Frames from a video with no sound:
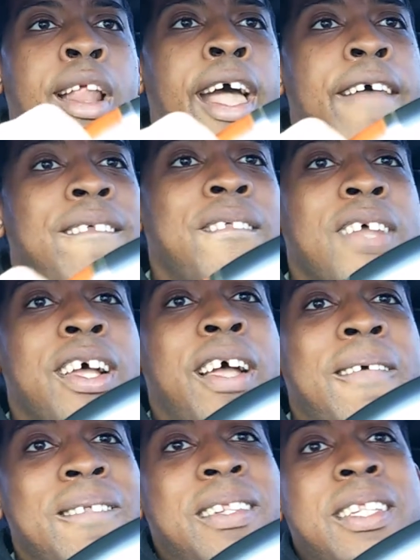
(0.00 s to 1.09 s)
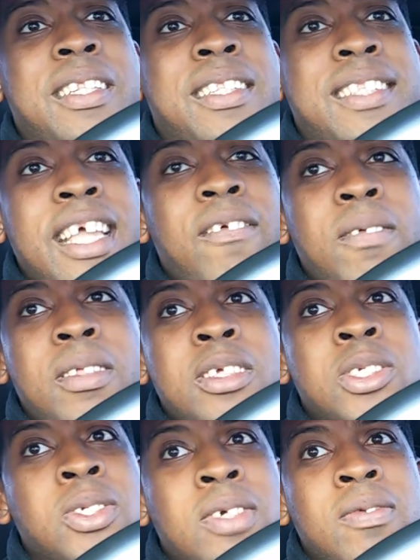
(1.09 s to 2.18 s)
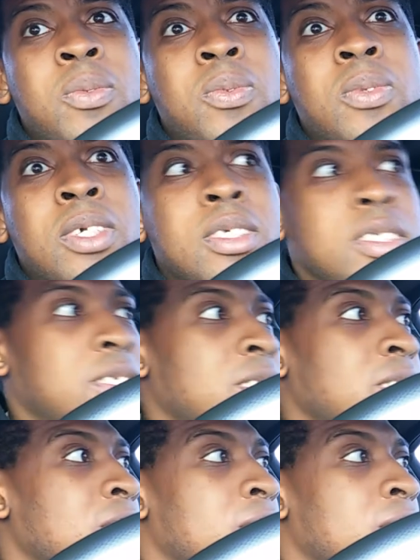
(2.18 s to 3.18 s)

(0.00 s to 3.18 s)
I've definitely driven worse.